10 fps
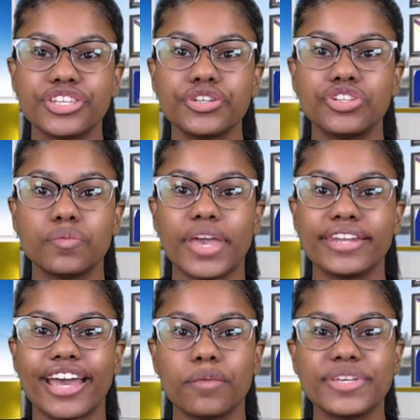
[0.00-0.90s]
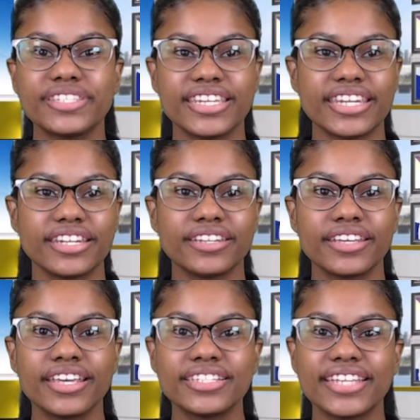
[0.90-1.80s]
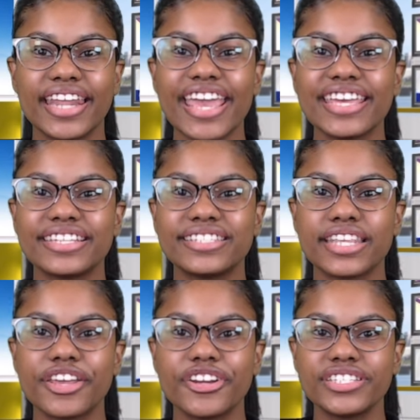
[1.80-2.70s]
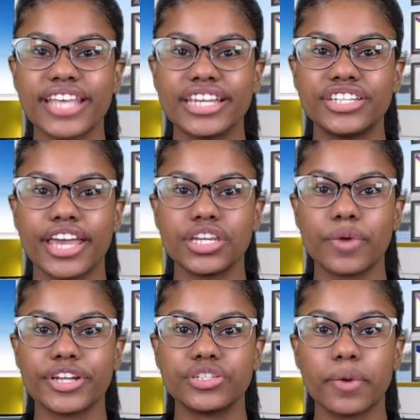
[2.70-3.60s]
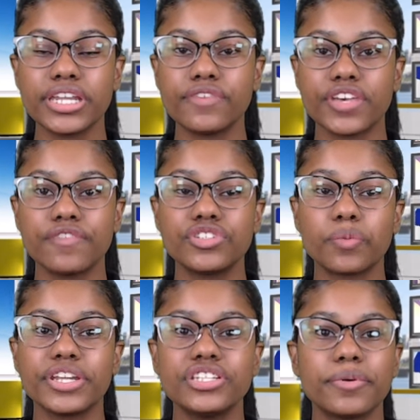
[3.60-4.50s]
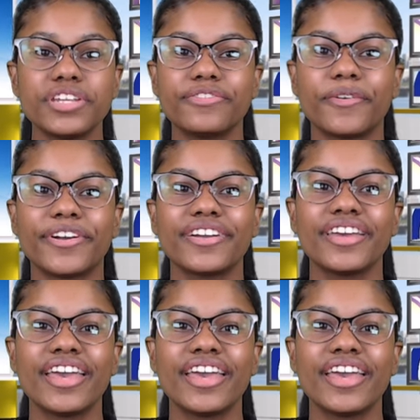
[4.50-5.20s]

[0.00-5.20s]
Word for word: you. You may now be seated. Today is Thursday, January 25th, 2024.